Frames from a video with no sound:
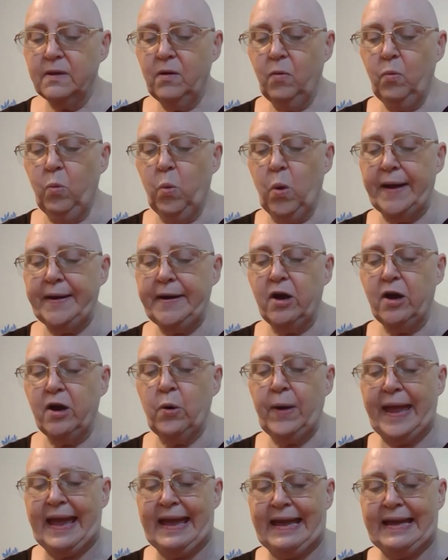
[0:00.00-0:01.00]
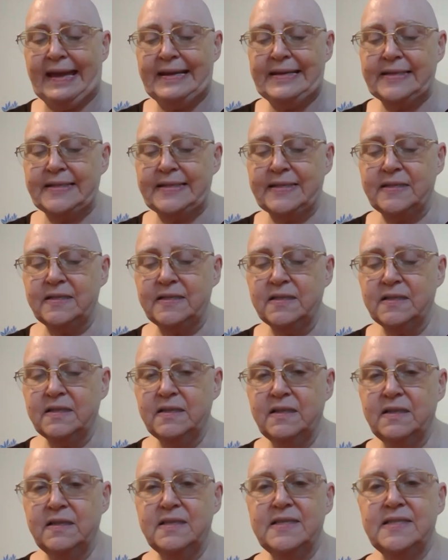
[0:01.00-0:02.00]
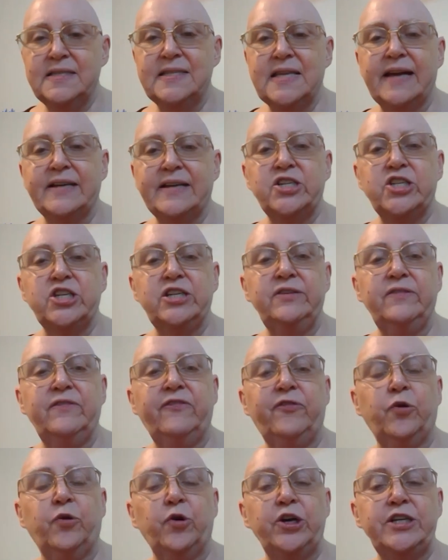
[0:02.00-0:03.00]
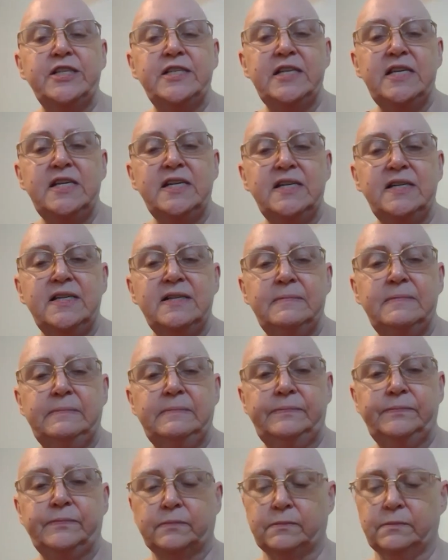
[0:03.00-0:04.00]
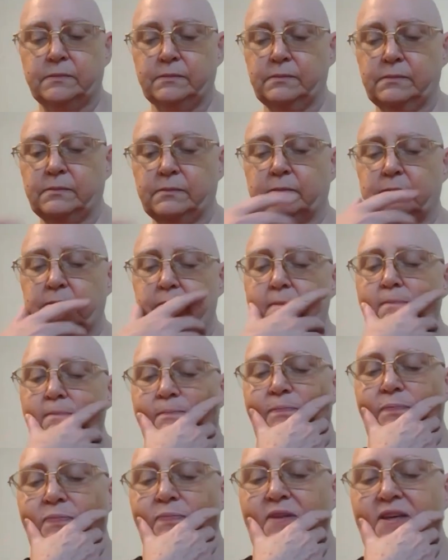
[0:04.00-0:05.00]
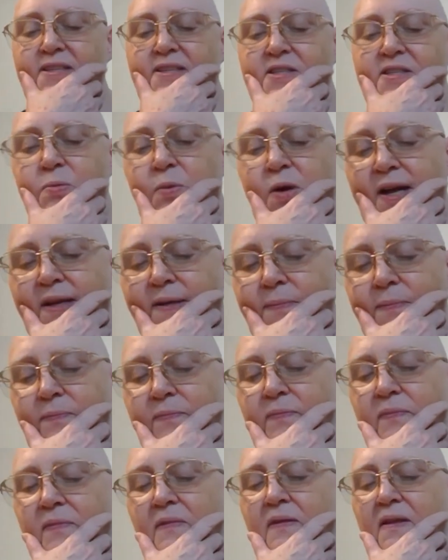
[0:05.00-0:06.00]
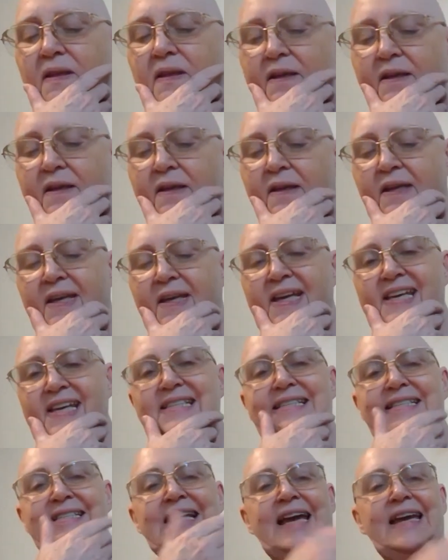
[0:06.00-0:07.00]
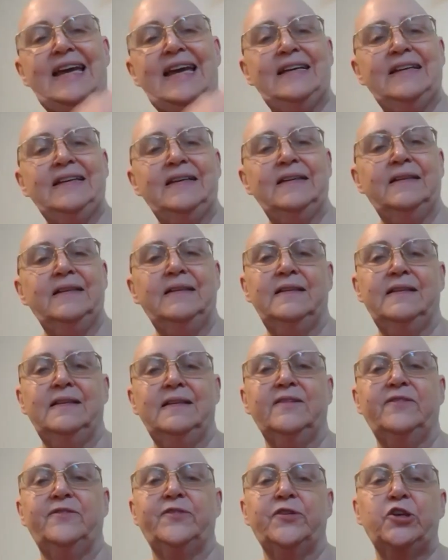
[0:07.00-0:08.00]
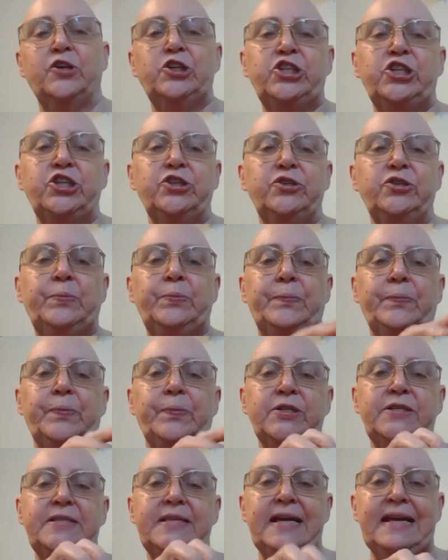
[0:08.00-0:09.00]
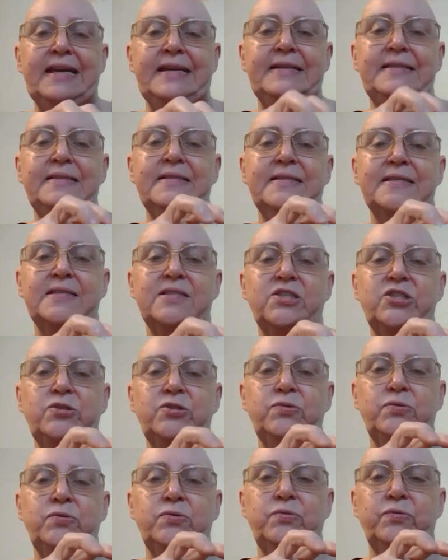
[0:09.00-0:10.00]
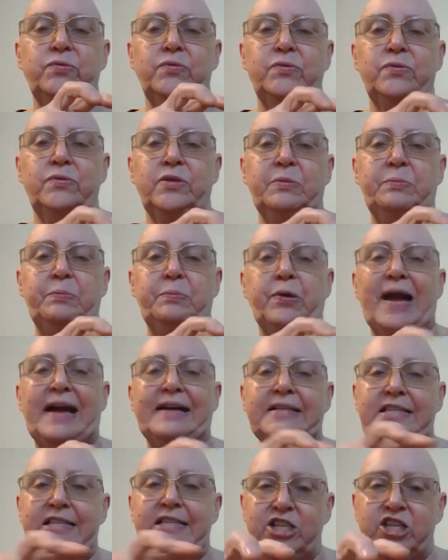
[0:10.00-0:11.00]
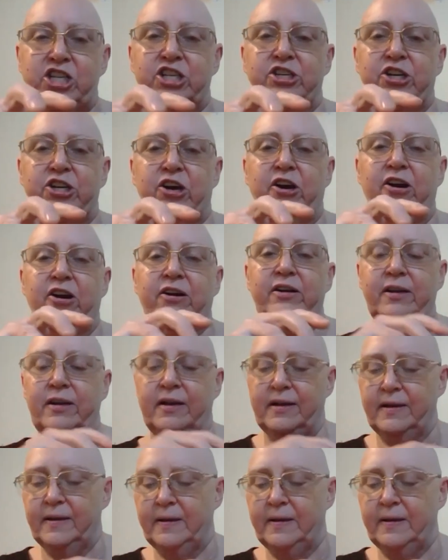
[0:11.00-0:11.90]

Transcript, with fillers: one oh eight, section fourteen. This one, he's saying the virtue pertains to the practitioner